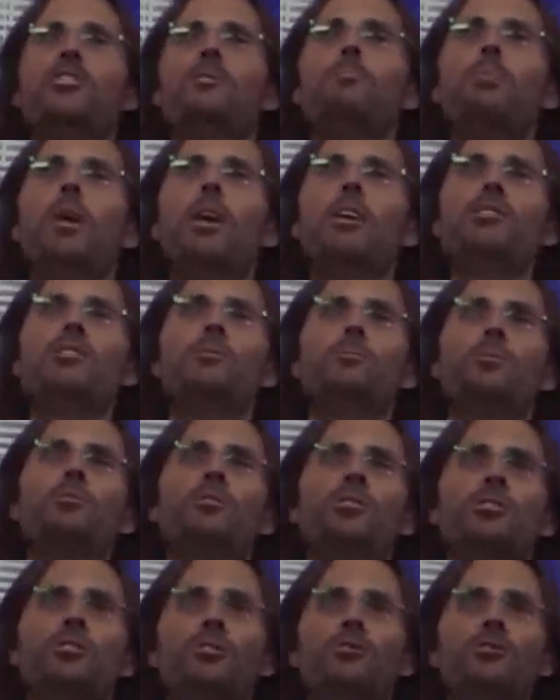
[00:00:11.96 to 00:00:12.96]
It's
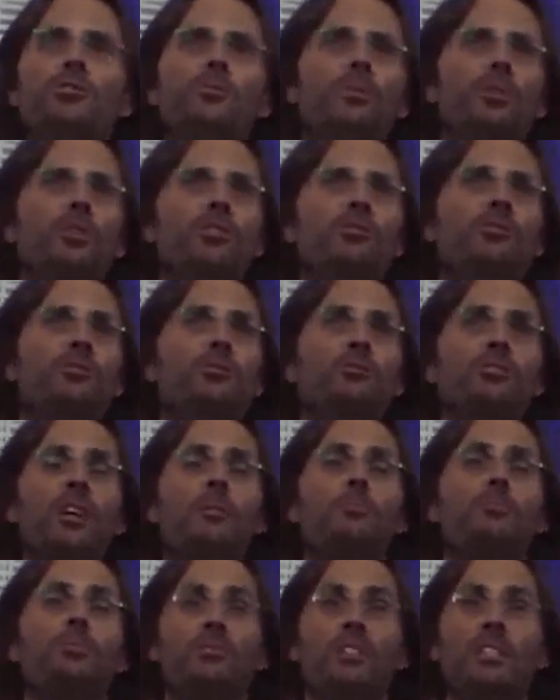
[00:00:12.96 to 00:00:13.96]
impossible to use a person who's
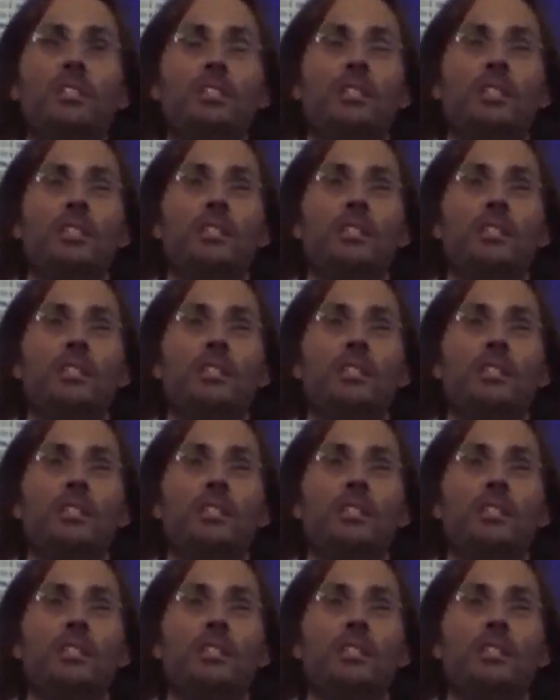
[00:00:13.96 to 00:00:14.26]
humble.